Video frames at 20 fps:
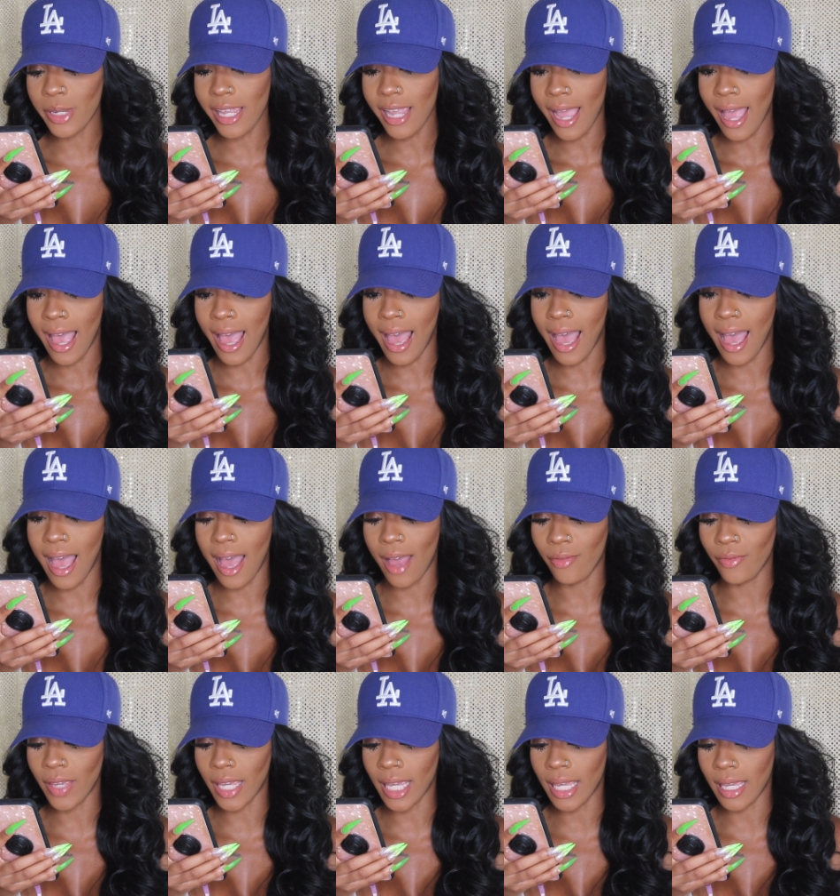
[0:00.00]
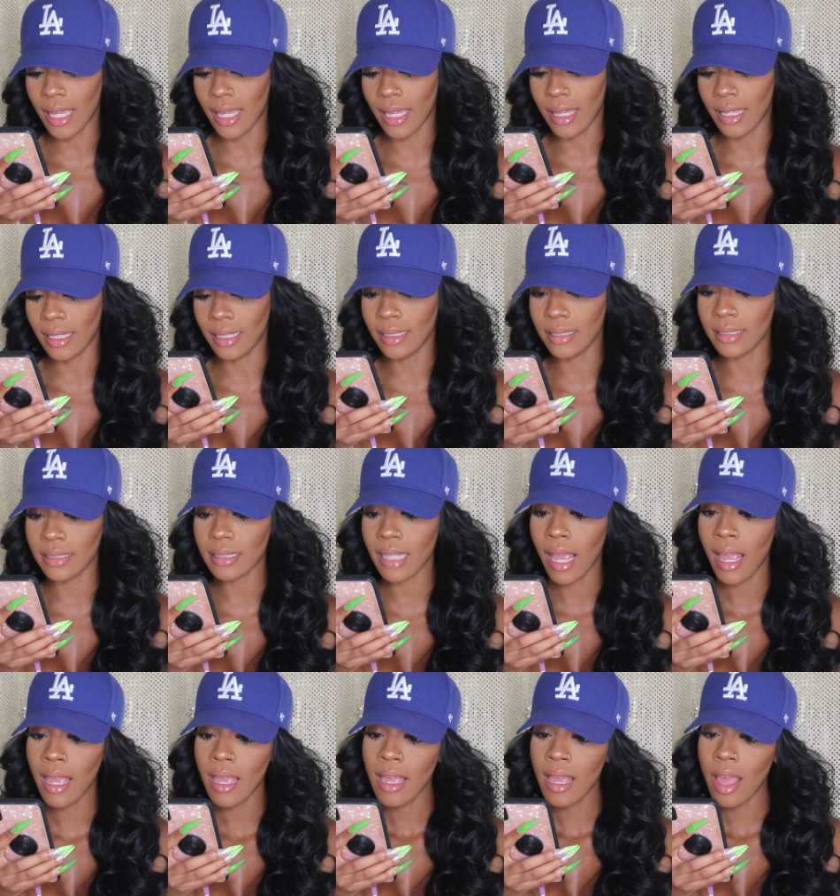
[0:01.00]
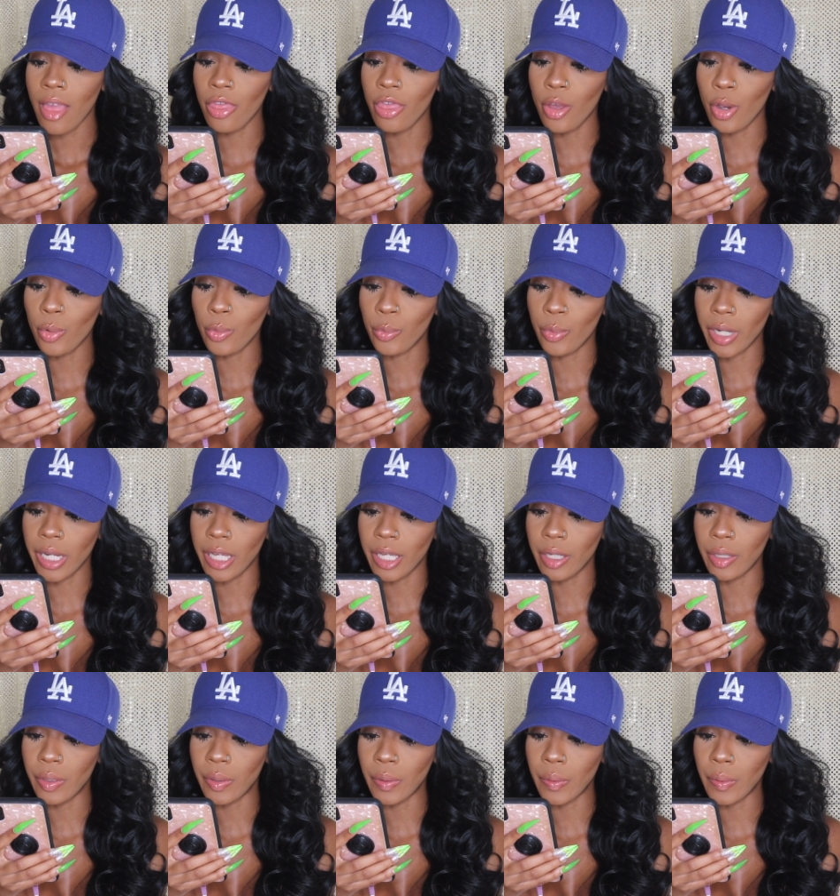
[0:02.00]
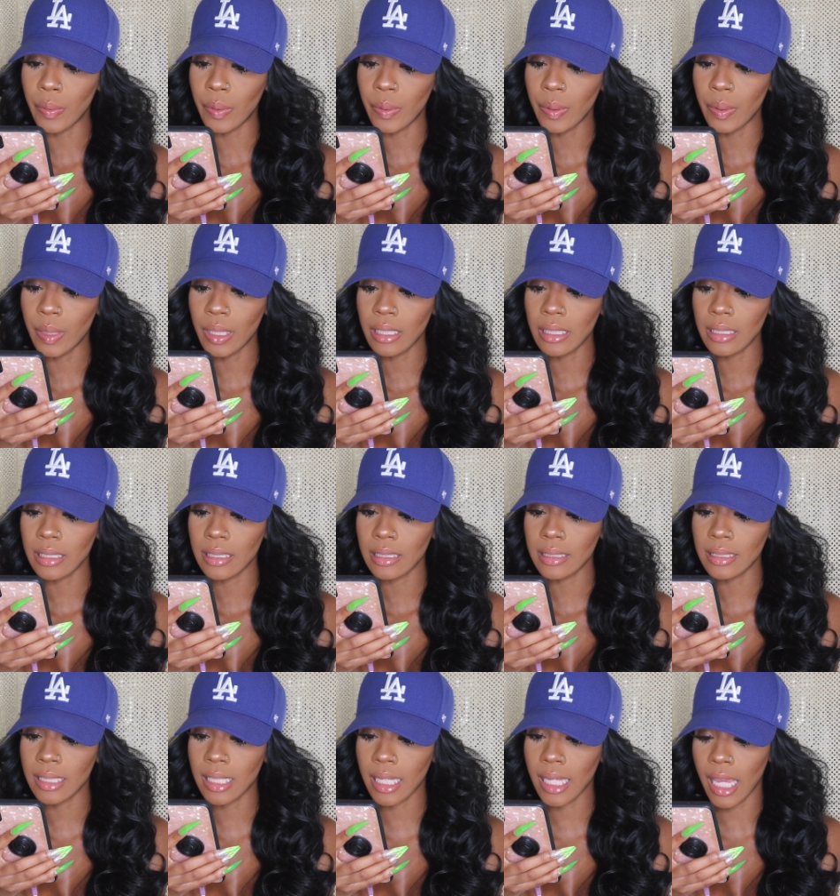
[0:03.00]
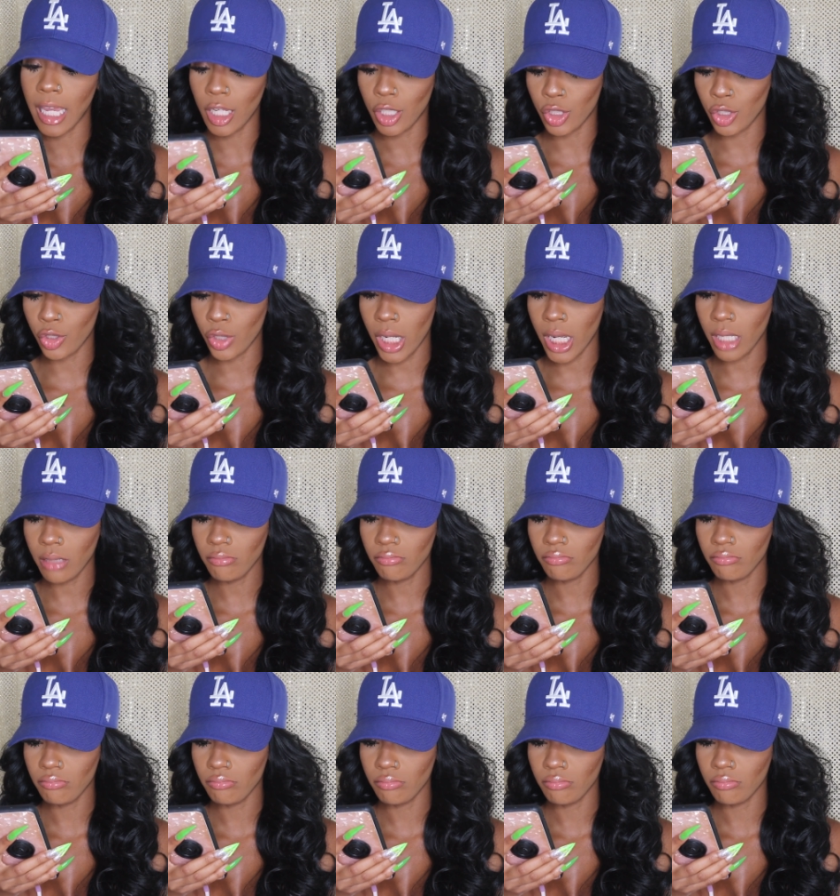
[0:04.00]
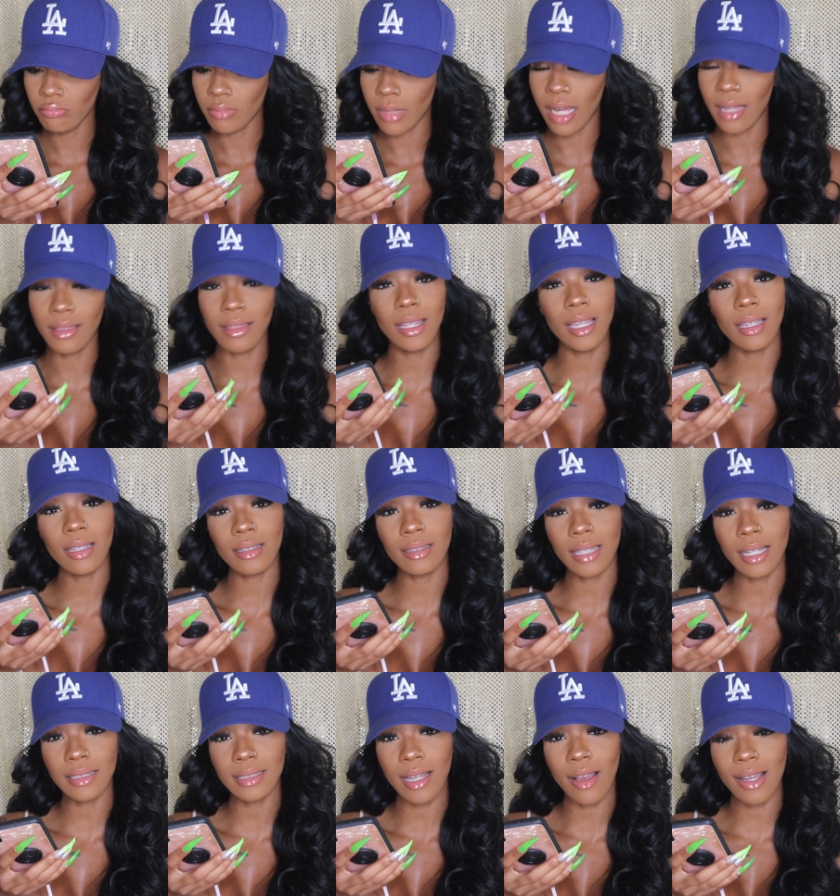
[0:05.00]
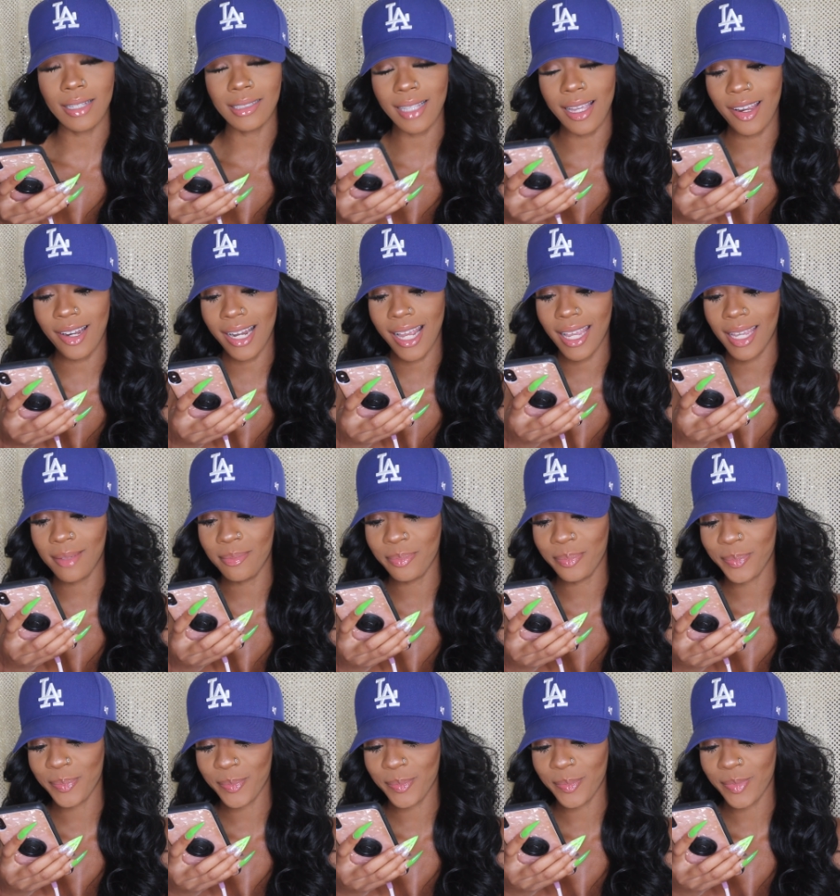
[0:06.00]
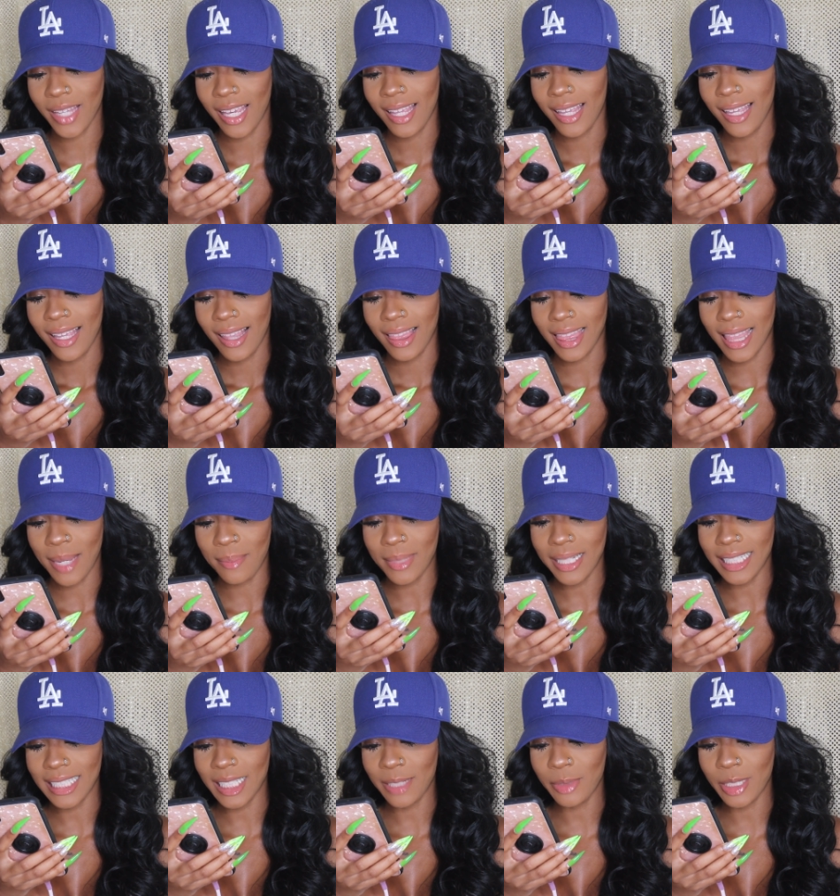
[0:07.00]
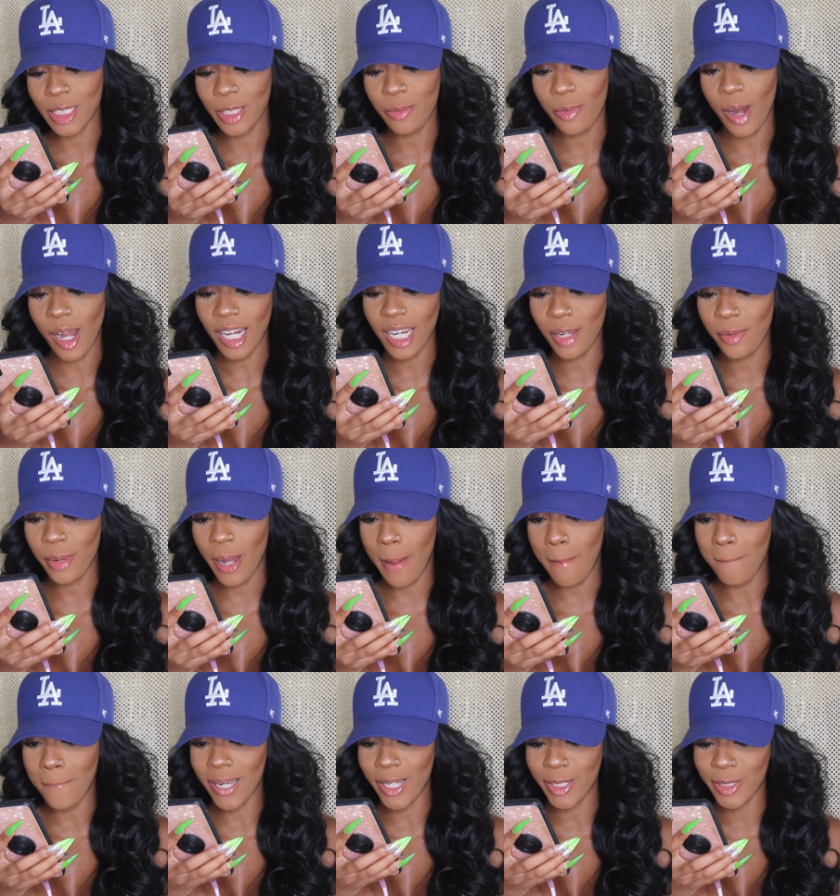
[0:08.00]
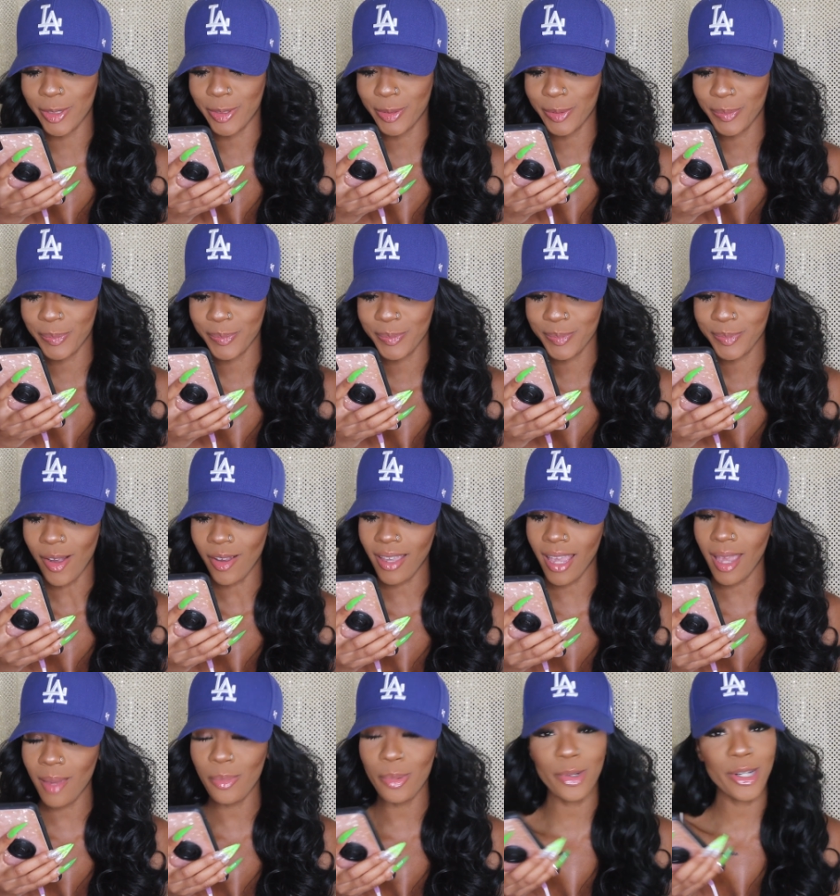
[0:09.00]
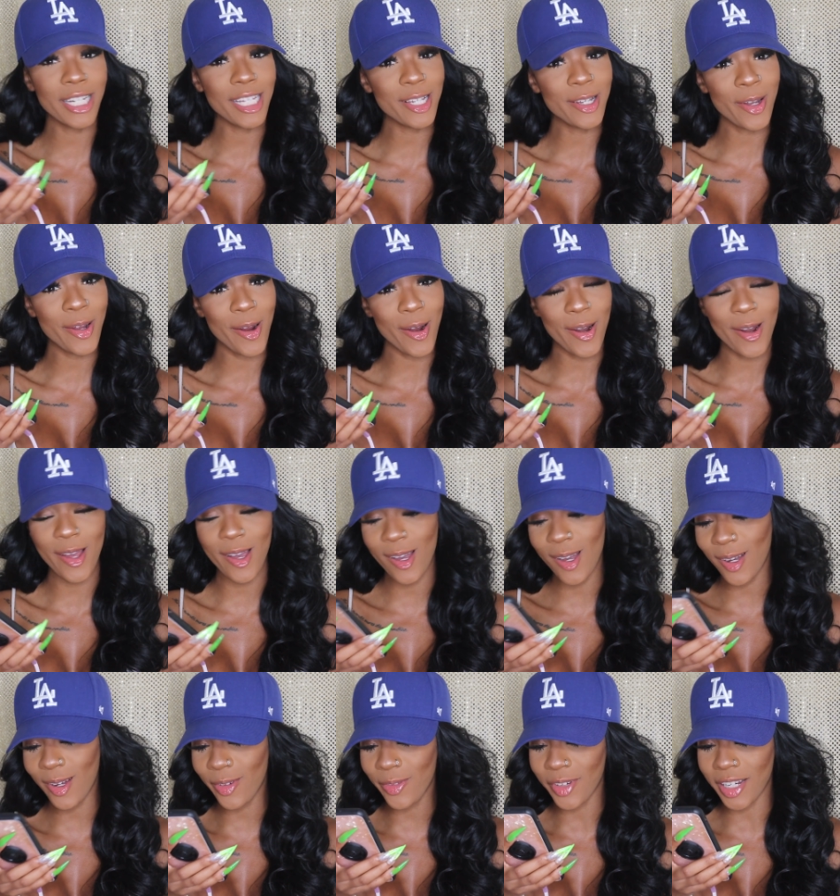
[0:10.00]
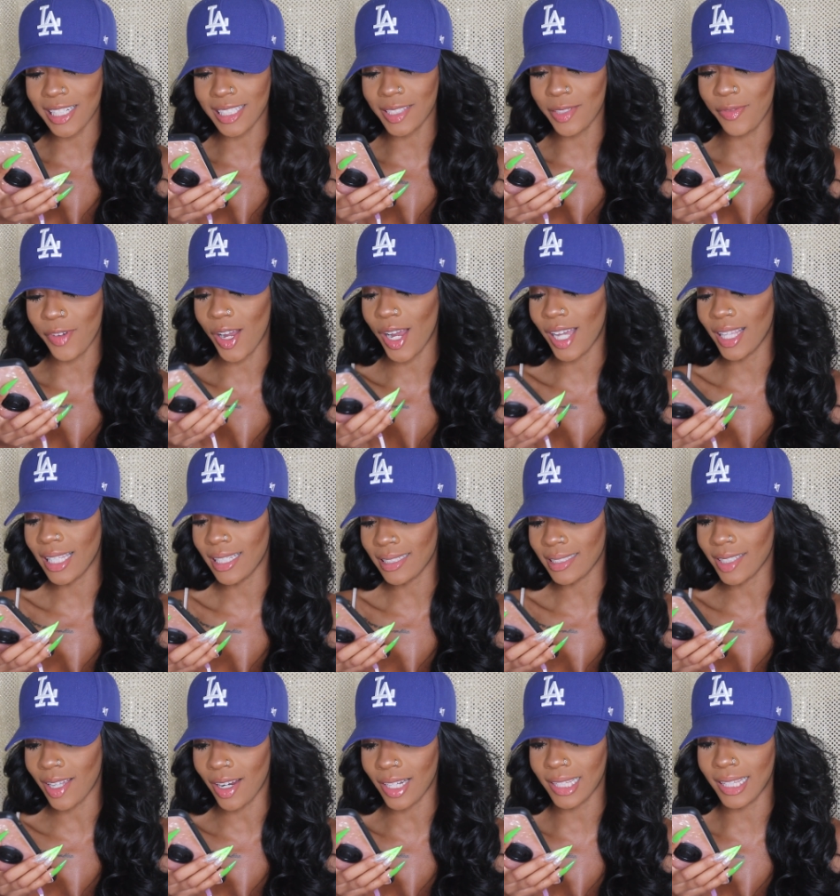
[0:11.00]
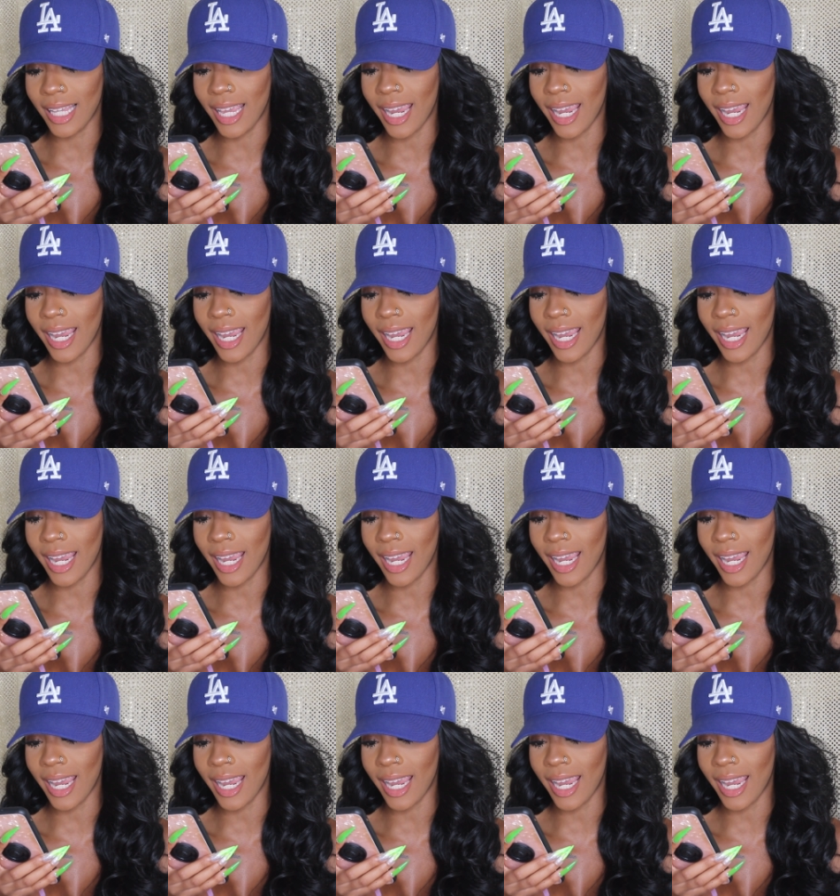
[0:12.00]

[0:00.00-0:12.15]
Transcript: we have is the real Takendra. I think that's how I say your name. Let me see what you're working with, boo. Okay, pretty girl. First of all, let's start